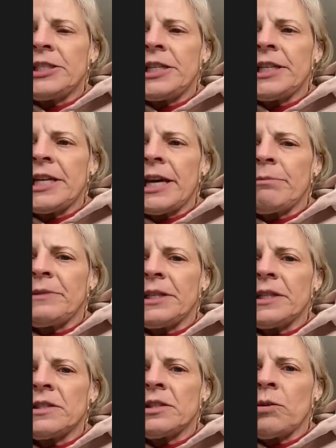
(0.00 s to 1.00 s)
she kept
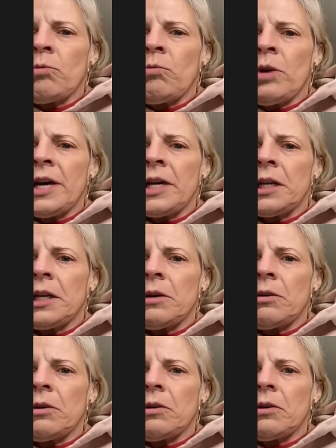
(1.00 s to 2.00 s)
it. So what,
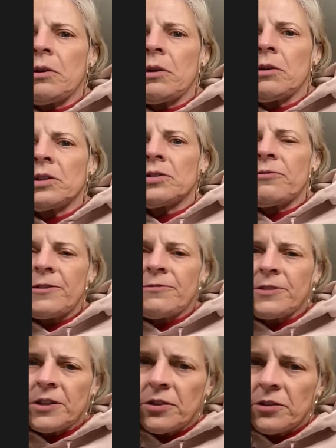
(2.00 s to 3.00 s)

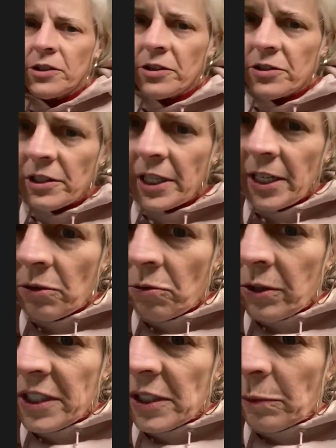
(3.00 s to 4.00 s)
52 years later,
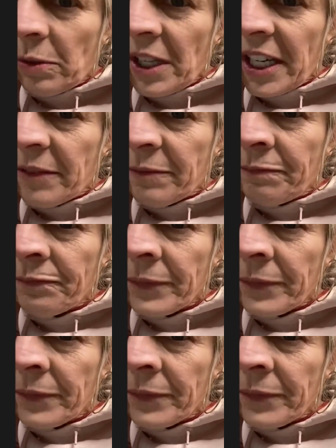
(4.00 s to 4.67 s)
what's the plan?